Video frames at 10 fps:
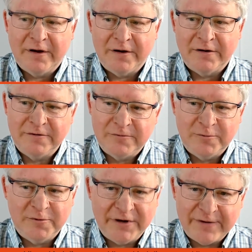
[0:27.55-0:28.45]

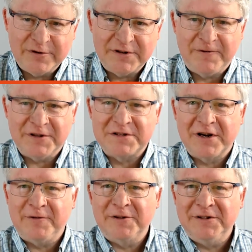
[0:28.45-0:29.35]
We can have a
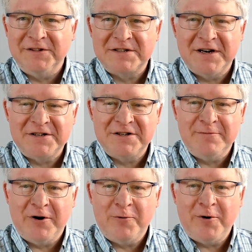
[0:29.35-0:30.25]
philosophical discussion
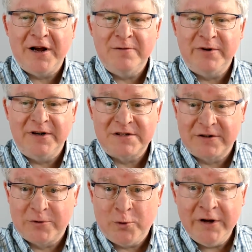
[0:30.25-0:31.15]
about why, but
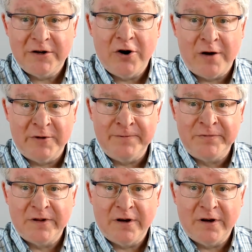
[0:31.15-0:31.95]
it's quite common.